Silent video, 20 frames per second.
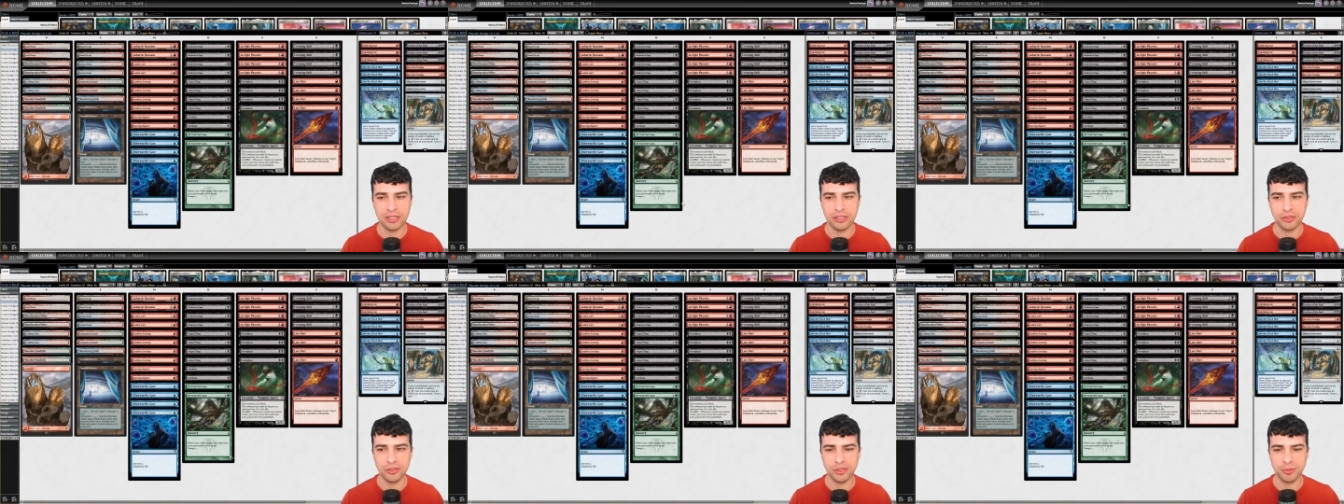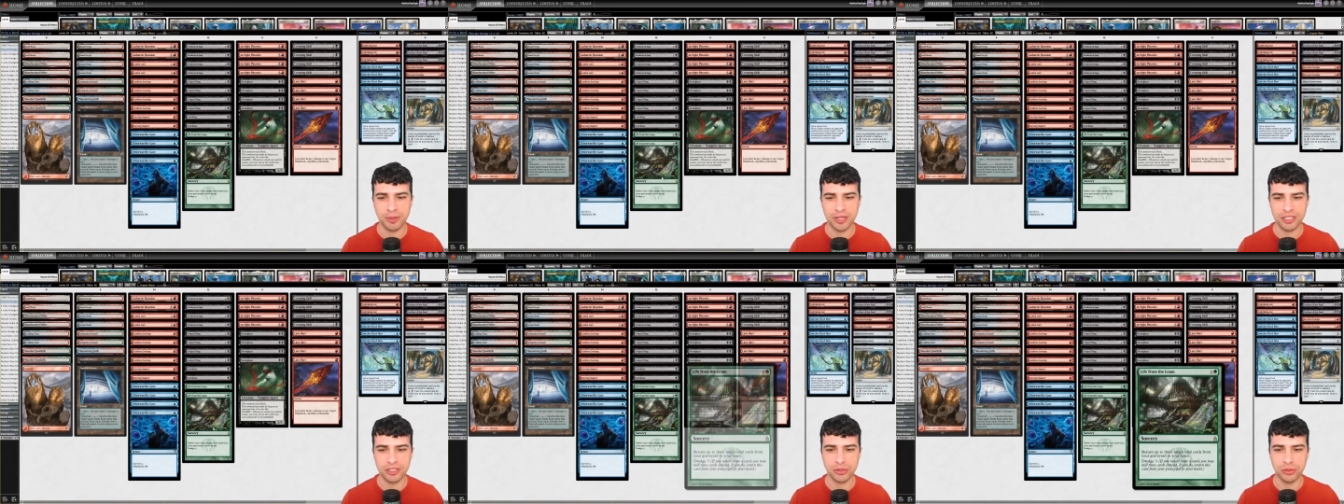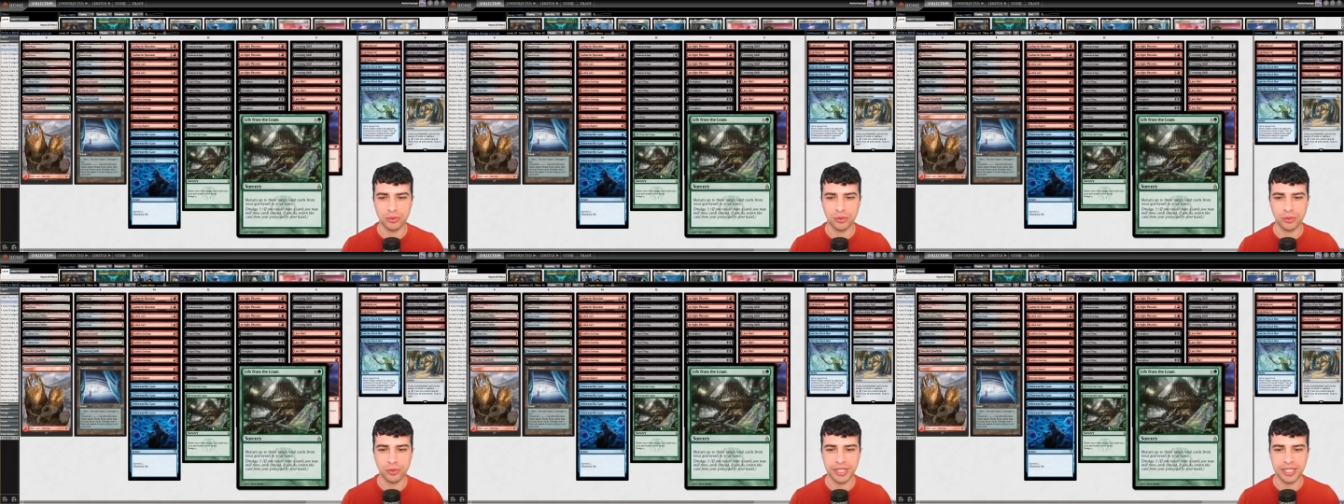a little splash
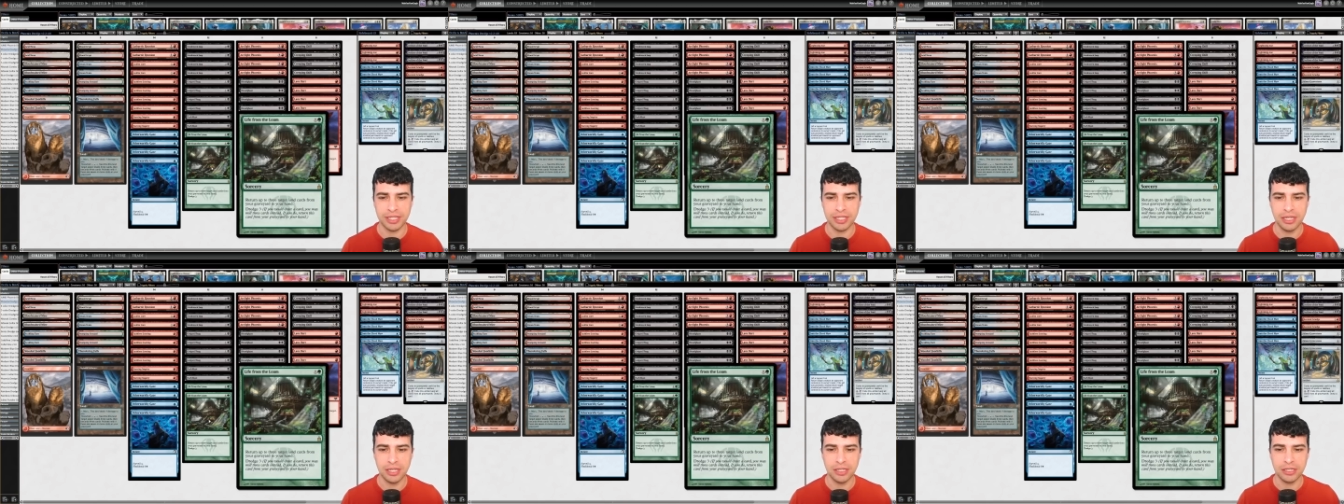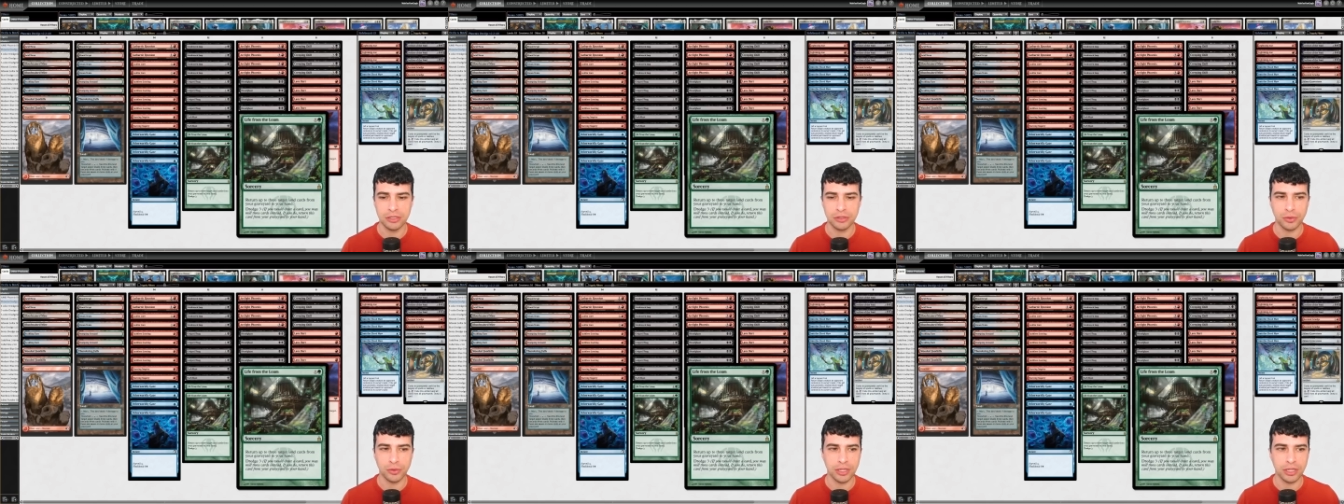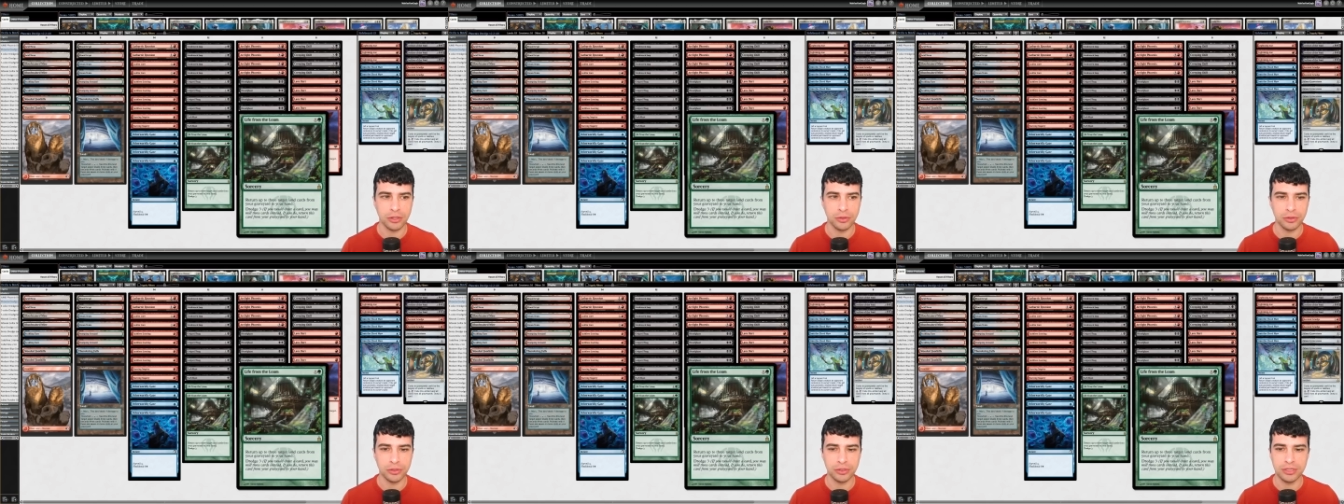to green to
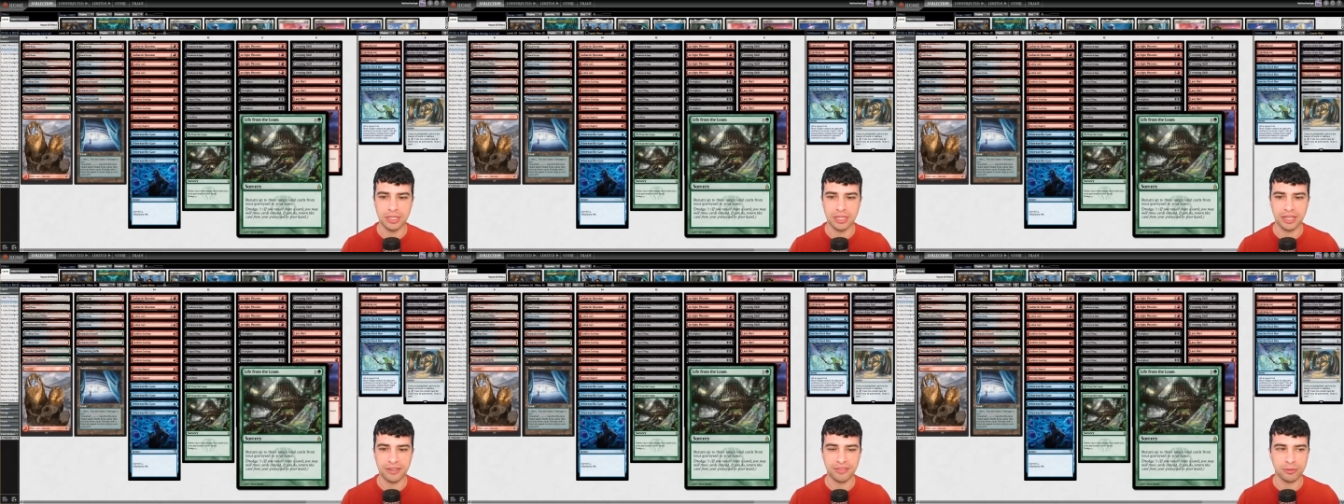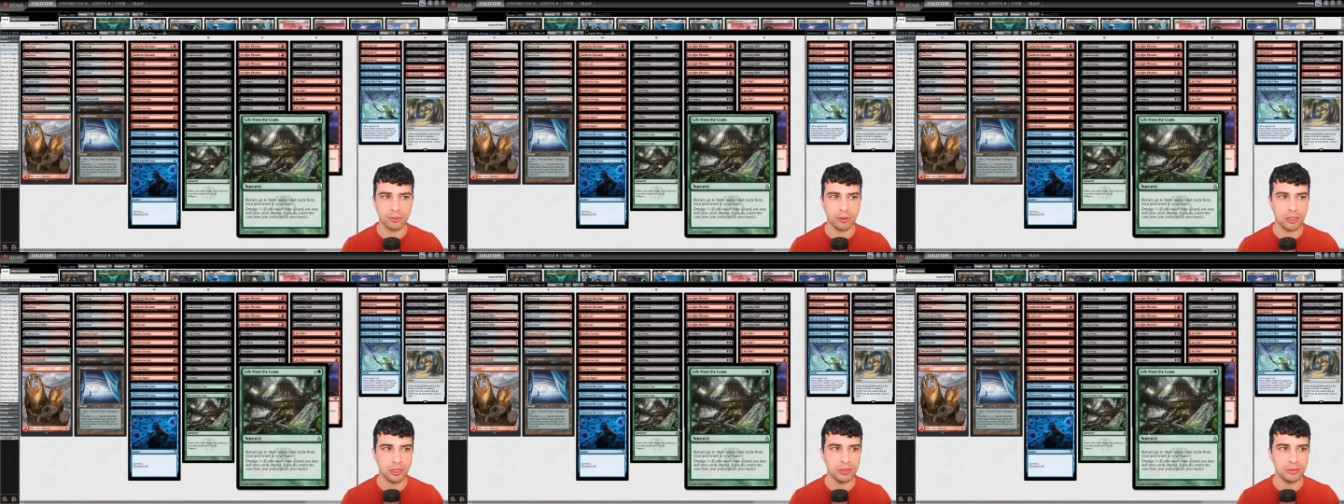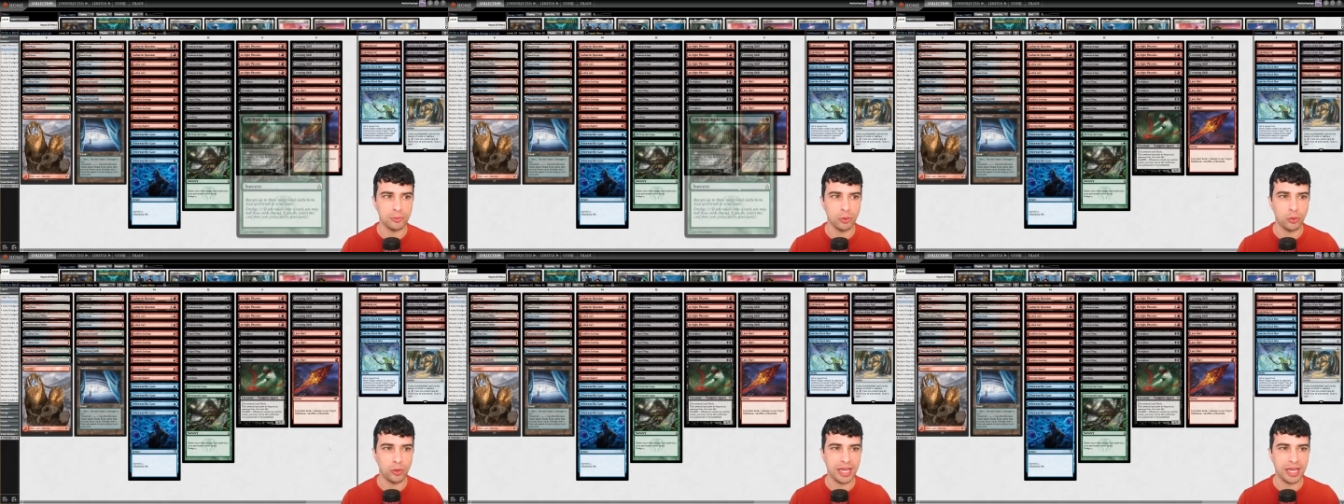include Life from the Loam.